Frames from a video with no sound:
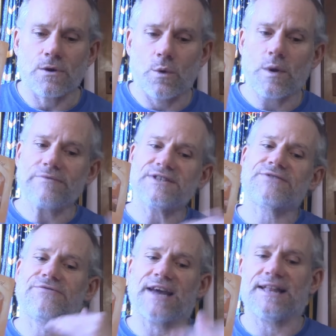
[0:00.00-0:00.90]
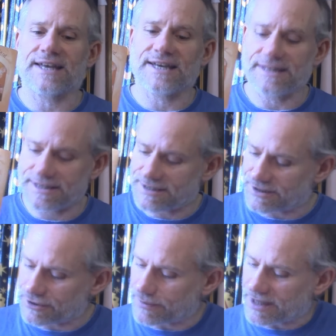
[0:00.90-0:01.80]
Whoever's failing in this
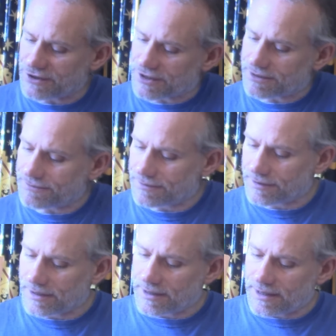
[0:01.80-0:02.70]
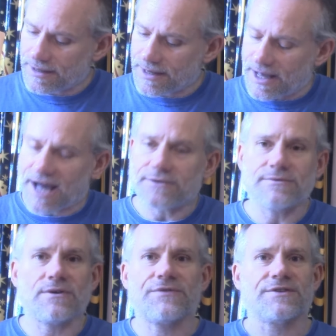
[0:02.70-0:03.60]
situation, I don't
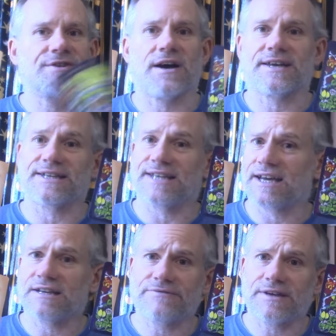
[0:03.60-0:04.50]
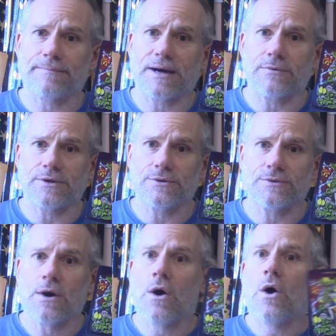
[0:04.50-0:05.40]
know if they're talking negatively about
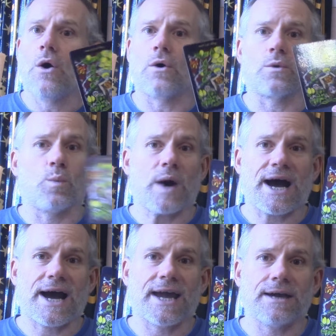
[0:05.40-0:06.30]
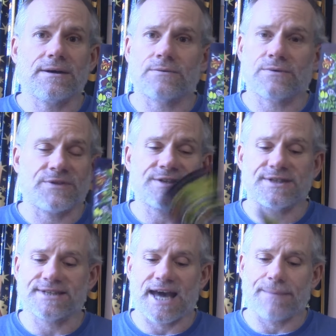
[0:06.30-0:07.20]
you or why this
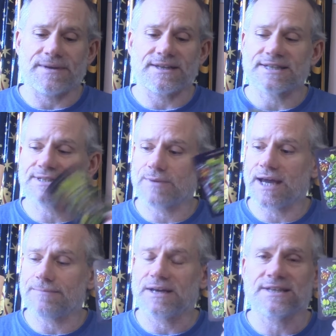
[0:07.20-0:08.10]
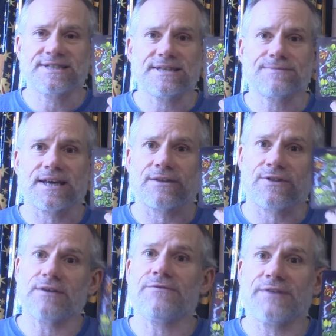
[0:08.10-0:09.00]
is happening this way, but it seems like
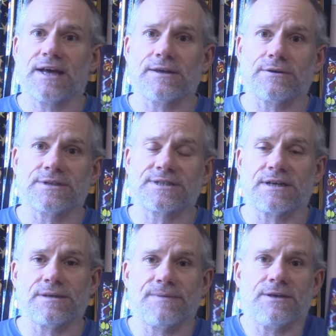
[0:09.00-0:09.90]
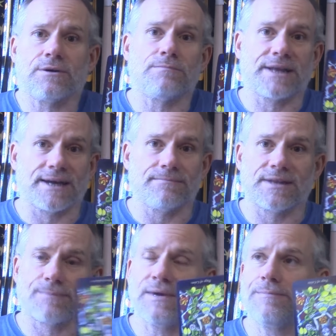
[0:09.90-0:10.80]
their failure is starting to be your blame.
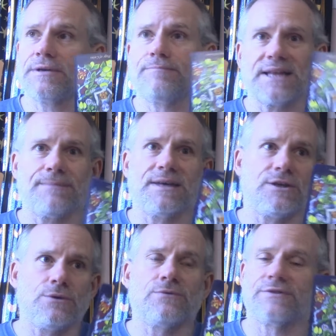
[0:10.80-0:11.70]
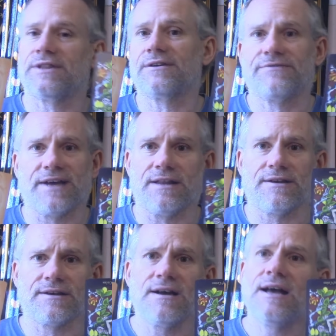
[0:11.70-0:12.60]
Like people are blaming you for their
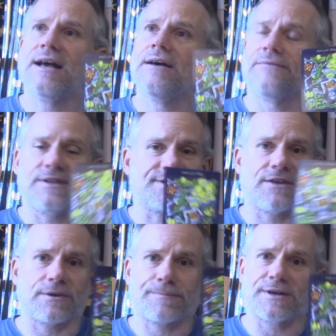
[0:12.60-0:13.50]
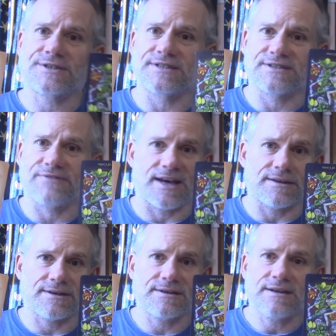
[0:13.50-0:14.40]
failure, for this other person's
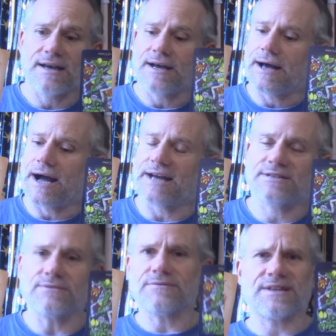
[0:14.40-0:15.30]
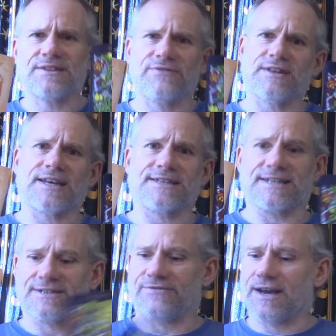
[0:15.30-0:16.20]
failure. I don't really feel like
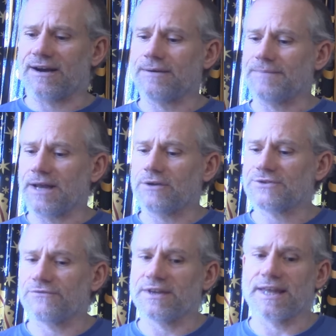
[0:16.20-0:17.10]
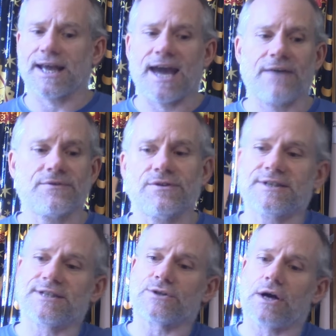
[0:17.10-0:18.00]
that's fair, but I also feel like after
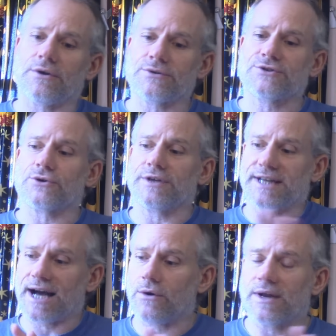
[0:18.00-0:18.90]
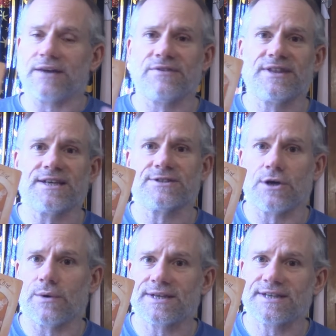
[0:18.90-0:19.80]
this is all sorted out and everything is
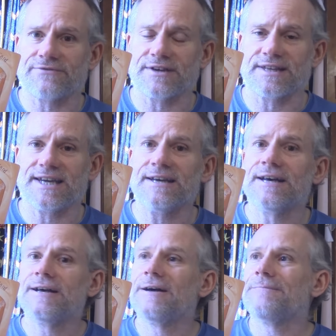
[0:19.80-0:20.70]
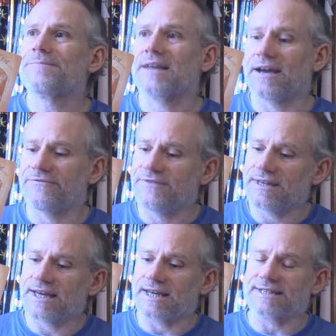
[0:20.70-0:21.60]
going differently, I feel
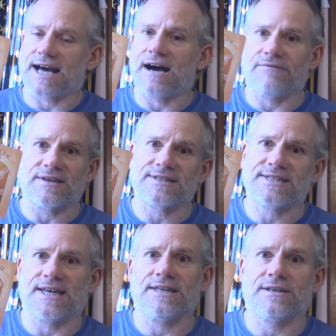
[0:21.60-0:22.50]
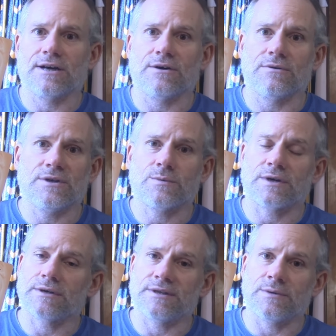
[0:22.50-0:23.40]
like it's obvious that, you know, you
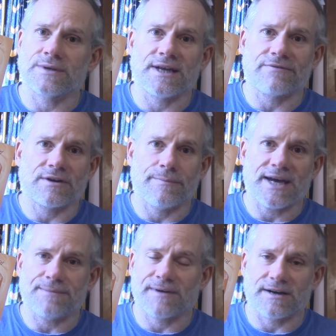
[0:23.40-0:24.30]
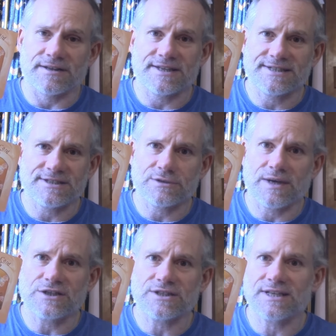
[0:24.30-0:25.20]
were you were never a bad part of the
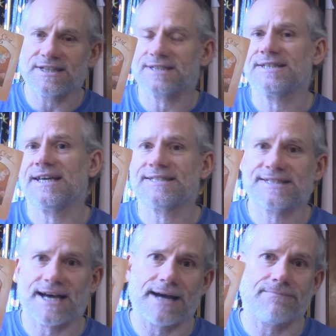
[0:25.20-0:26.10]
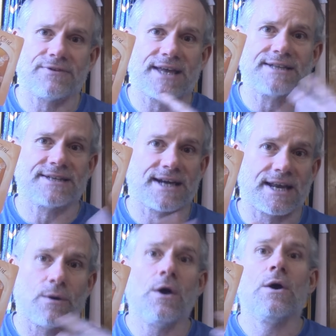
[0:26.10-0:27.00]
situation. It just takes time for that to kind
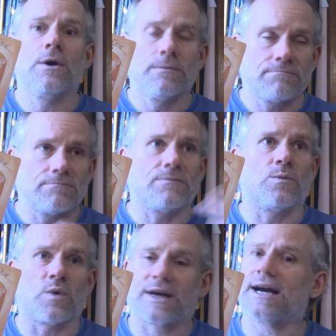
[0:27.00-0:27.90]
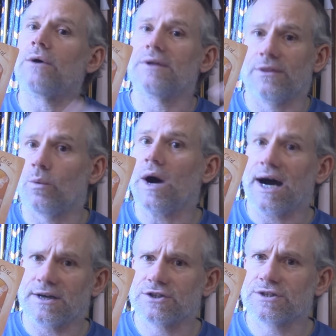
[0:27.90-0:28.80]
of work out in the
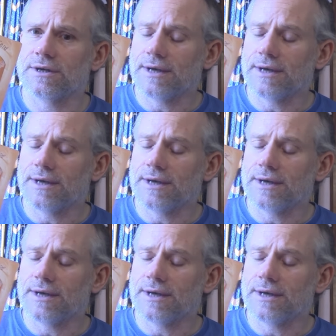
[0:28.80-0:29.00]
wash.